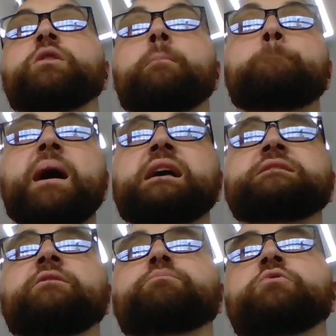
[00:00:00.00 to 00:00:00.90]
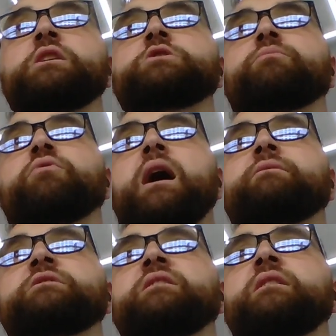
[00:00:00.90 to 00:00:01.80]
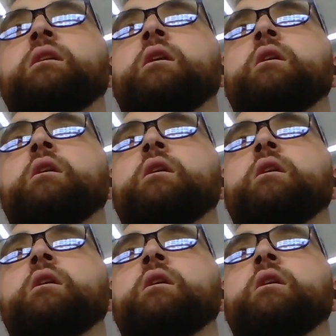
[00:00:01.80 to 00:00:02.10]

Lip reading: were the massive breach of privacy